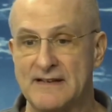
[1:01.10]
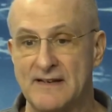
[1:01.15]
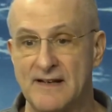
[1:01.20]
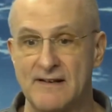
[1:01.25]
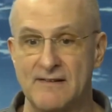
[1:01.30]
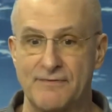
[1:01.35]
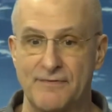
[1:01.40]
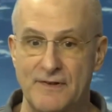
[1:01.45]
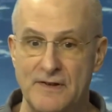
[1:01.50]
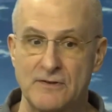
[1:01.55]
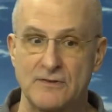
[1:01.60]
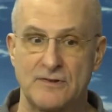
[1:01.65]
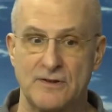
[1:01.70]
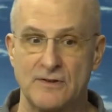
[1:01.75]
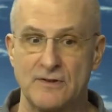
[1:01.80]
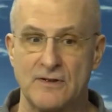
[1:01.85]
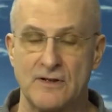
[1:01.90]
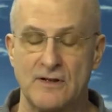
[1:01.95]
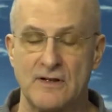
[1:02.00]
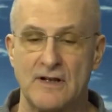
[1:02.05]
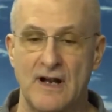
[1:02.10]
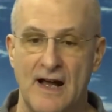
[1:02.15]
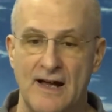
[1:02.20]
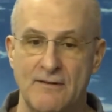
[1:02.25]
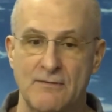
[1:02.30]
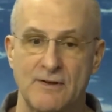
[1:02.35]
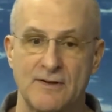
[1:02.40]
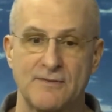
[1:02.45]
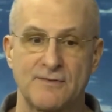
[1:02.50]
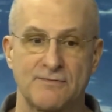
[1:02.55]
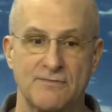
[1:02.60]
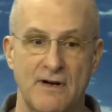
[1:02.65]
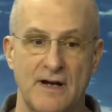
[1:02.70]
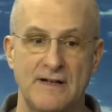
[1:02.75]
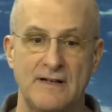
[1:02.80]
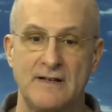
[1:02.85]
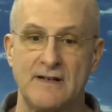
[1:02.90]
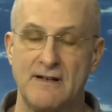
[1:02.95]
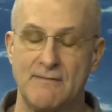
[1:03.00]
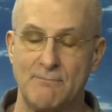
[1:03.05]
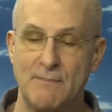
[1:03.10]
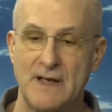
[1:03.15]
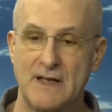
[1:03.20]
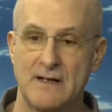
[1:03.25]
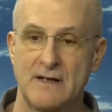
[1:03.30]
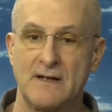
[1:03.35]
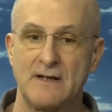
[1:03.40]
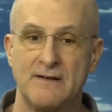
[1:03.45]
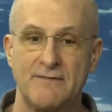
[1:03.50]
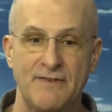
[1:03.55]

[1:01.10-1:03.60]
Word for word: I didn't feel too good. I was right in the middle